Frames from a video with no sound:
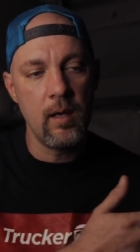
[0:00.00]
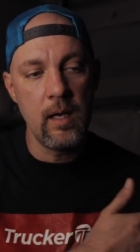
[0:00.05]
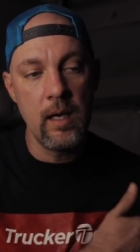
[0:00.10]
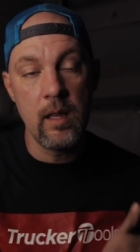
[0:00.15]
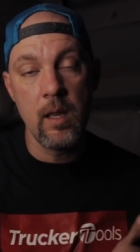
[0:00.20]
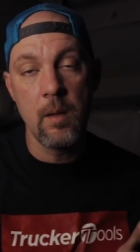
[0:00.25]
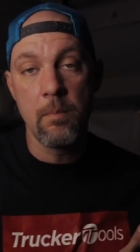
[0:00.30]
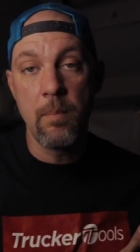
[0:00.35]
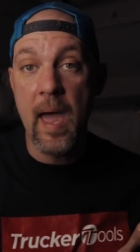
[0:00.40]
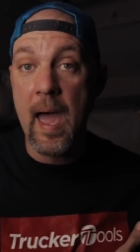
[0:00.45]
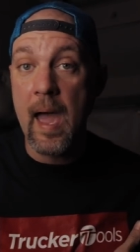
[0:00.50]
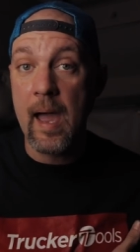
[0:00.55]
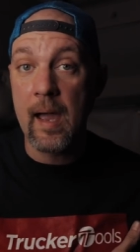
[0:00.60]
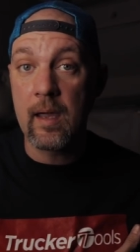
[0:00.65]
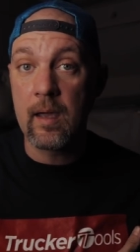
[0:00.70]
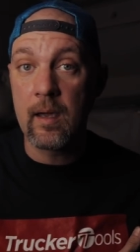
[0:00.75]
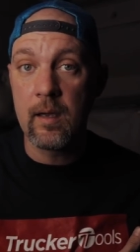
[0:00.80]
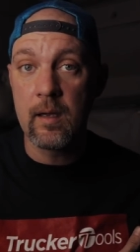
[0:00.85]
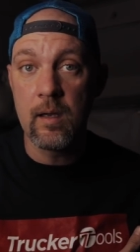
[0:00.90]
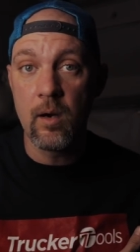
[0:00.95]
in the
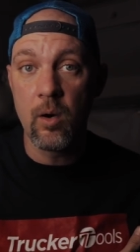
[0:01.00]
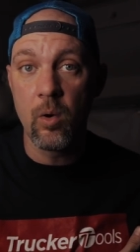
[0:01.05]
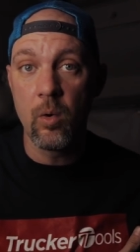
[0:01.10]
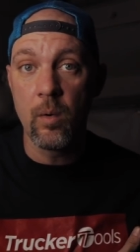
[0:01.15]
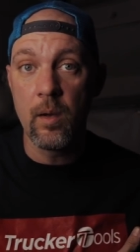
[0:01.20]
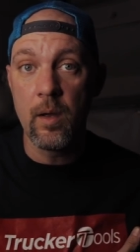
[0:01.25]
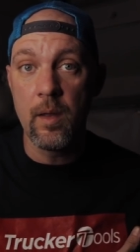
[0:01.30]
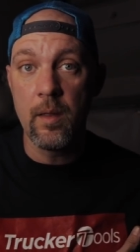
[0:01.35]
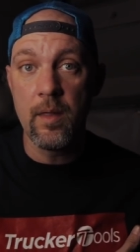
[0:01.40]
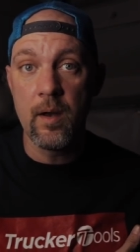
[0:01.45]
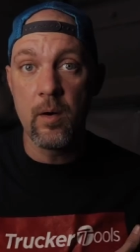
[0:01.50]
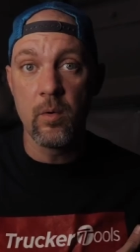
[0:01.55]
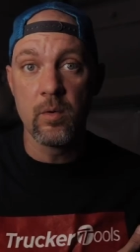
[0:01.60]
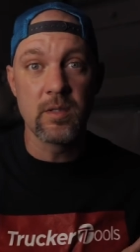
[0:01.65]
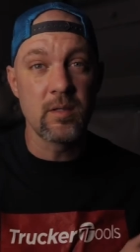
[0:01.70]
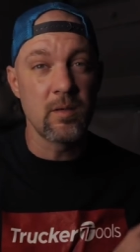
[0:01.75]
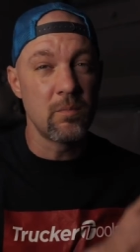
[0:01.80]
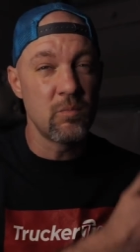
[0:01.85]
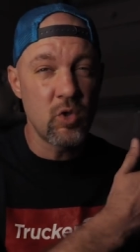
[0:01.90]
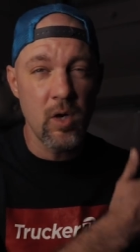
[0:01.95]
back, you know, there was
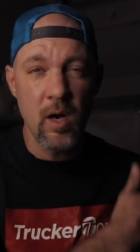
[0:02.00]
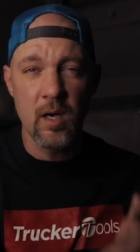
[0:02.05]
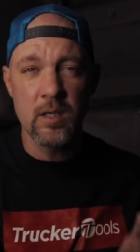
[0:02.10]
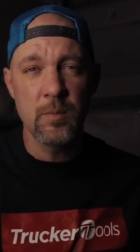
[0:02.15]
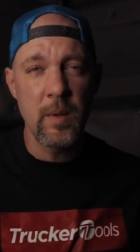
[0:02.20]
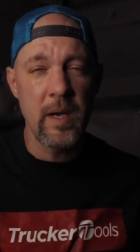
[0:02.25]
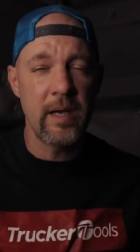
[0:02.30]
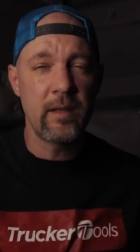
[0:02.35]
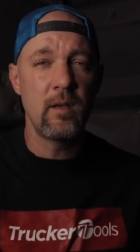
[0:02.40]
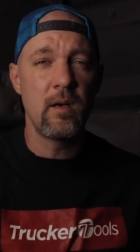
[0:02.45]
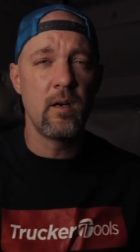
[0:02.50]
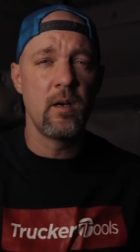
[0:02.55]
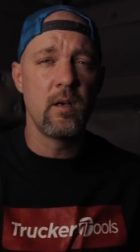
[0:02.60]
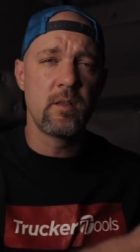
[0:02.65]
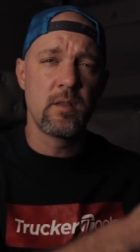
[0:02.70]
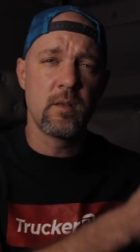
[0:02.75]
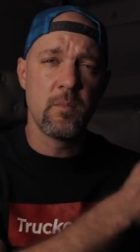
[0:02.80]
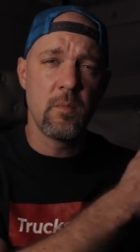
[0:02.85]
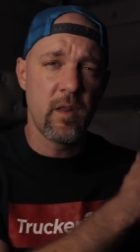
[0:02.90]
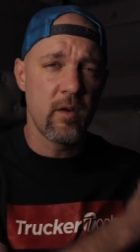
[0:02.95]
some trucks back there,
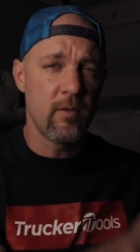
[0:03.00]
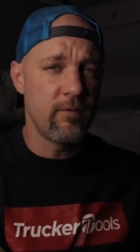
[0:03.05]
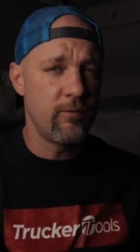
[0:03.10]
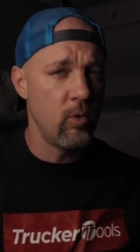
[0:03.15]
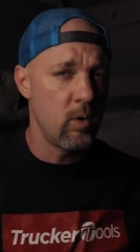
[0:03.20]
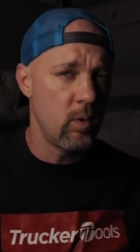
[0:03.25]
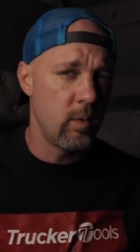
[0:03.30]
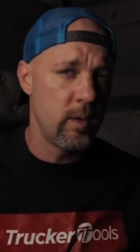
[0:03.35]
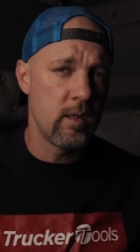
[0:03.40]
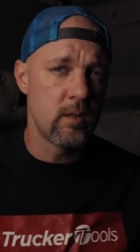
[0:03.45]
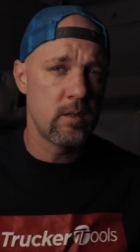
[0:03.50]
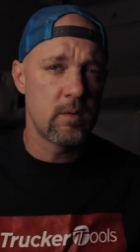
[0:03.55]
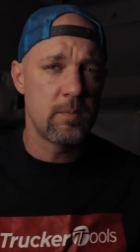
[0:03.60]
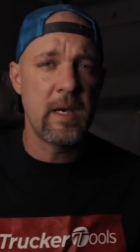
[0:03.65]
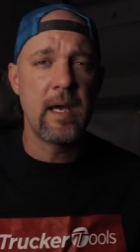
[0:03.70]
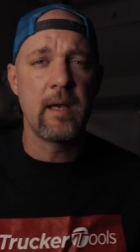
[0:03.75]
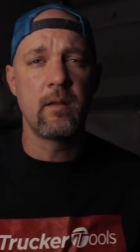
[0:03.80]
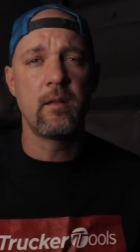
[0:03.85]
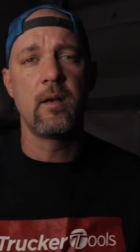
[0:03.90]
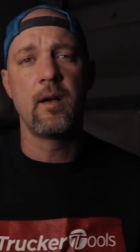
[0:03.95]
some other four wheelers
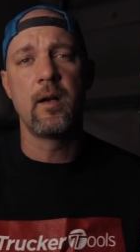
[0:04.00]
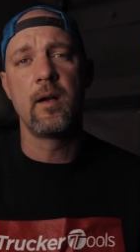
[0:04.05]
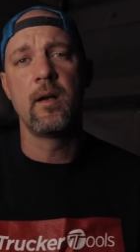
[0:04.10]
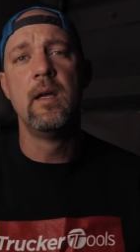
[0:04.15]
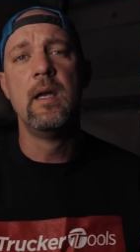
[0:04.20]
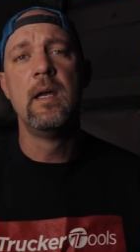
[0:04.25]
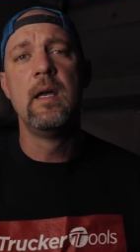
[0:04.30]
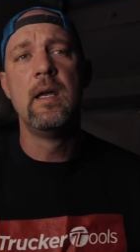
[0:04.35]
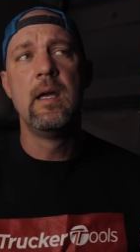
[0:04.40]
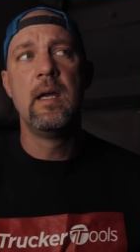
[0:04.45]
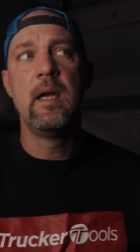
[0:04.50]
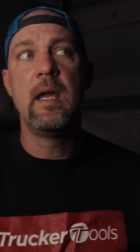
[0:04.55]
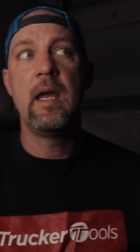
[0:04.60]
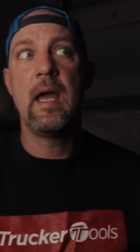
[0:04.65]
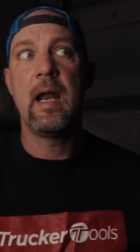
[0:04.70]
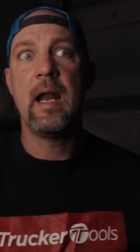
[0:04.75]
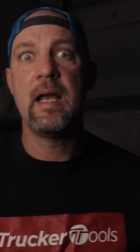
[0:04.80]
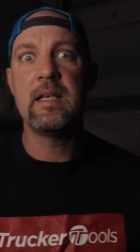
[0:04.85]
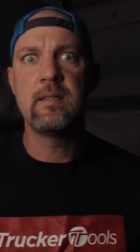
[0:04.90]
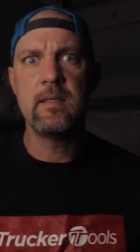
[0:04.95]
back there,
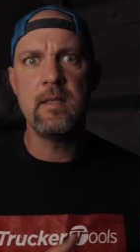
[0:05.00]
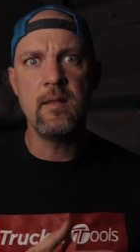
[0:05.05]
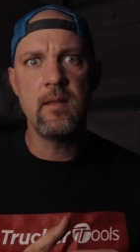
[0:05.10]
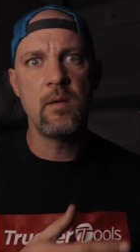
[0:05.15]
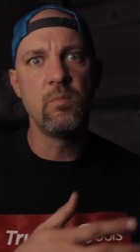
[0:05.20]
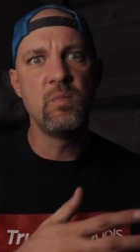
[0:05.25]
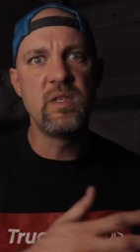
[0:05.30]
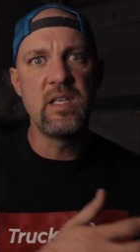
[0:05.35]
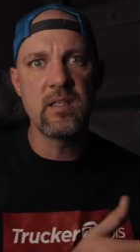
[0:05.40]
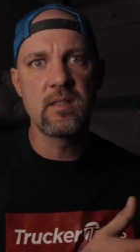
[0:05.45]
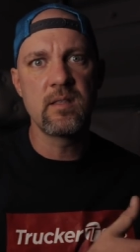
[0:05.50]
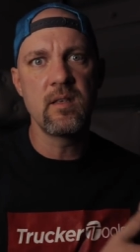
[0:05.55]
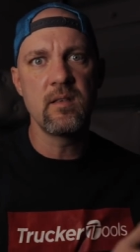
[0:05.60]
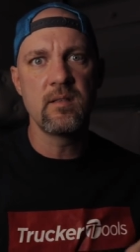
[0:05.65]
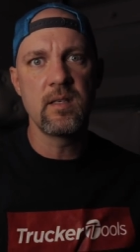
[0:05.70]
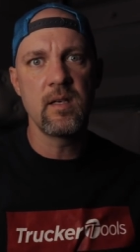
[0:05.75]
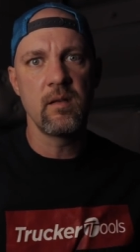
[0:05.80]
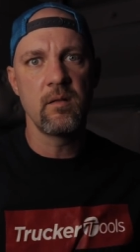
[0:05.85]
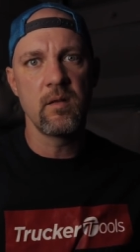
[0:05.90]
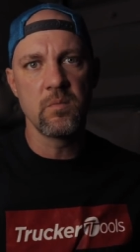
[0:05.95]
and I see them
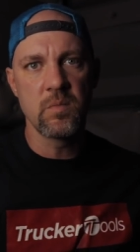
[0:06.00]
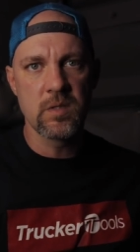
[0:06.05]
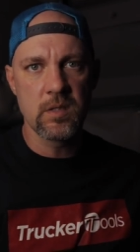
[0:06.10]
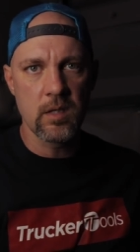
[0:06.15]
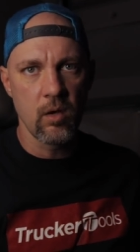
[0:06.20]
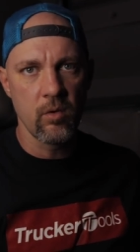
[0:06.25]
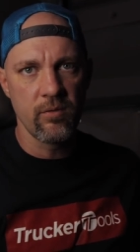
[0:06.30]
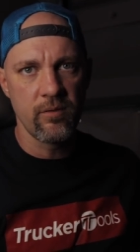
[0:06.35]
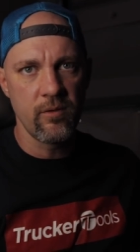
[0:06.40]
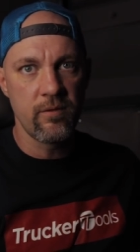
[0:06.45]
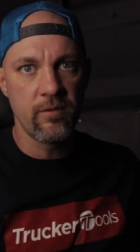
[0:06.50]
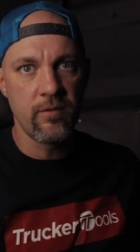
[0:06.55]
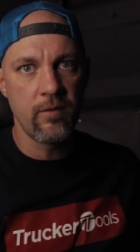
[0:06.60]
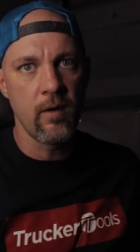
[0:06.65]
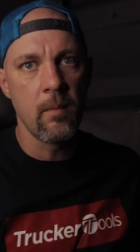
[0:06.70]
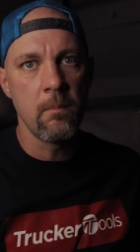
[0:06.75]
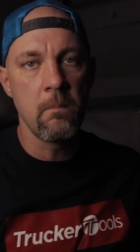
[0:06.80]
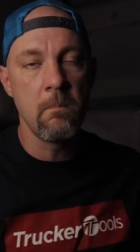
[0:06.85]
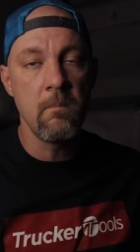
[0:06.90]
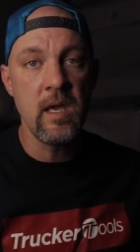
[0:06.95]
distancing themselves
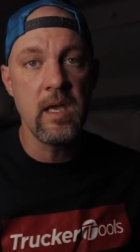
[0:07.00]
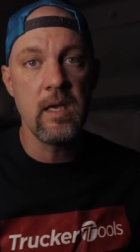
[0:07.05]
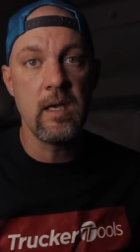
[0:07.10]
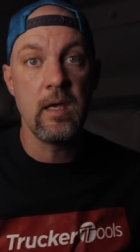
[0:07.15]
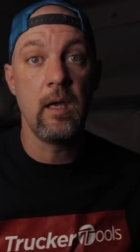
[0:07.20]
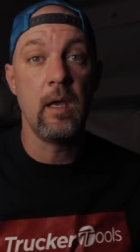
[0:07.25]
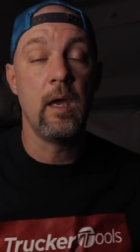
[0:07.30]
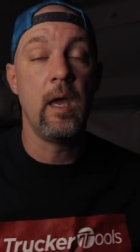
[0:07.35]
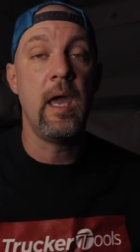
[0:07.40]
from me.